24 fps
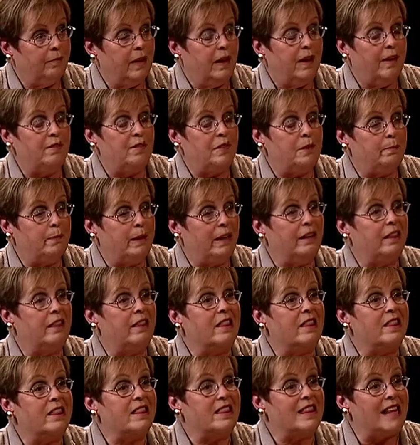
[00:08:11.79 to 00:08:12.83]
have spent
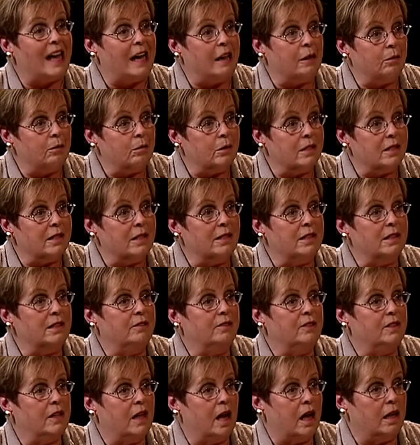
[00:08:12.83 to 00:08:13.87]
thousands
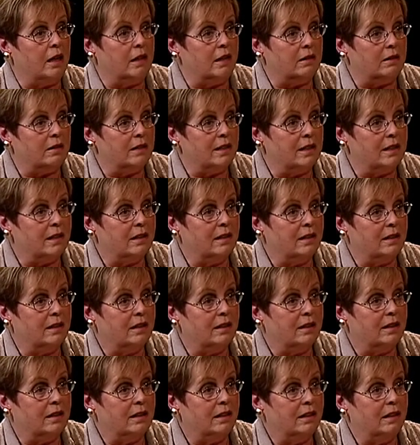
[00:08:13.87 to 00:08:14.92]
of dollars
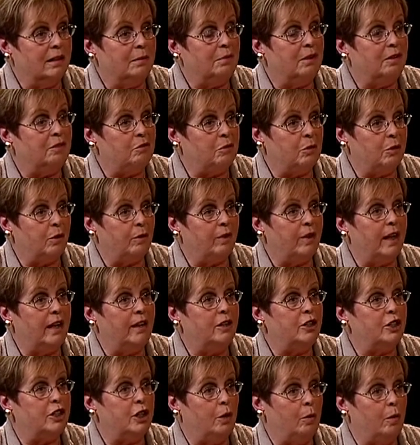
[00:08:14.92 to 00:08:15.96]
before they
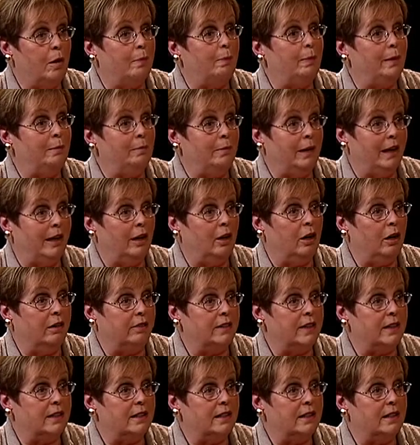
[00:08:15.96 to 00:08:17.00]
show up in my
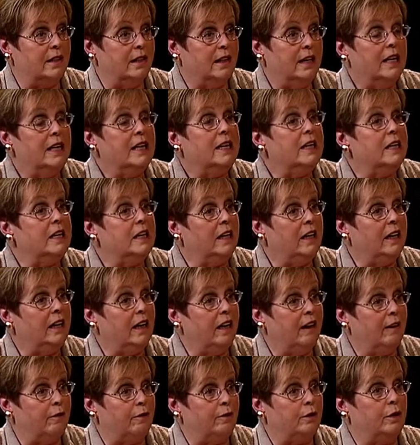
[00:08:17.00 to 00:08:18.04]
office in an
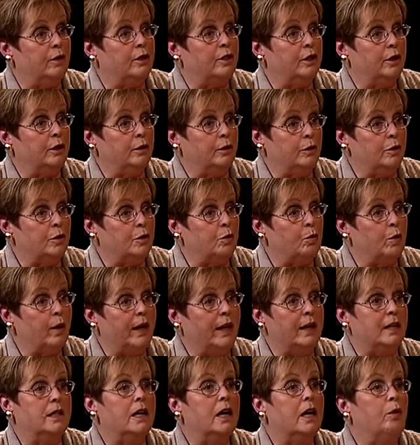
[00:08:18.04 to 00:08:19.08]
effort to lose
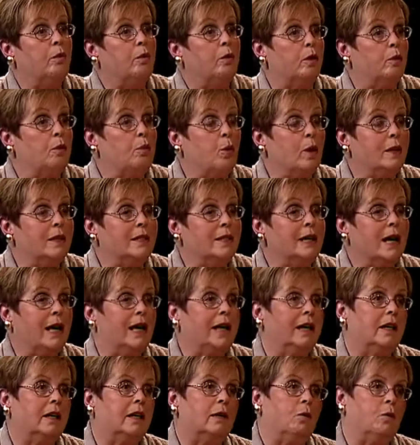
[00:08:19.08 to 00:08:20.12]
weight with one
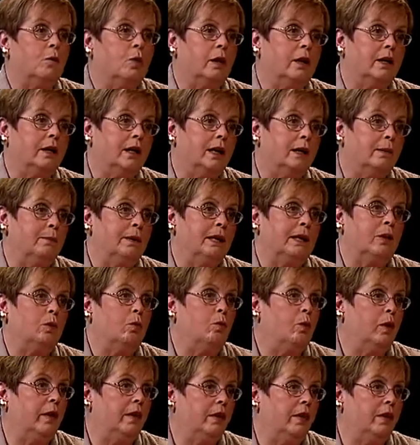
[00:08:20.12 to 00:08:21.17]
diet, one gimmick,
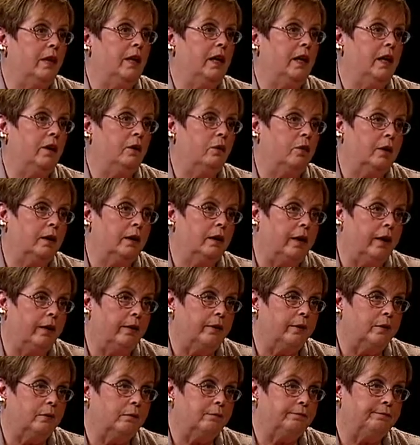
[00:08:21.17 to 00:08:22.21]
one thing or
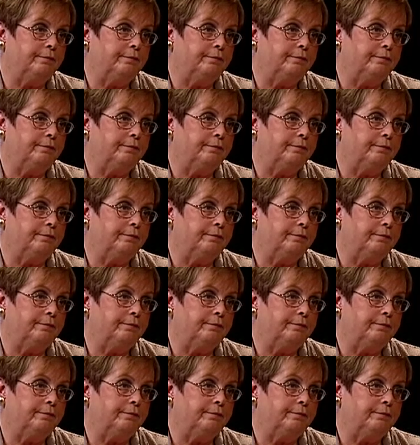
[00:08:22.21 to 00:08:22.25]
another.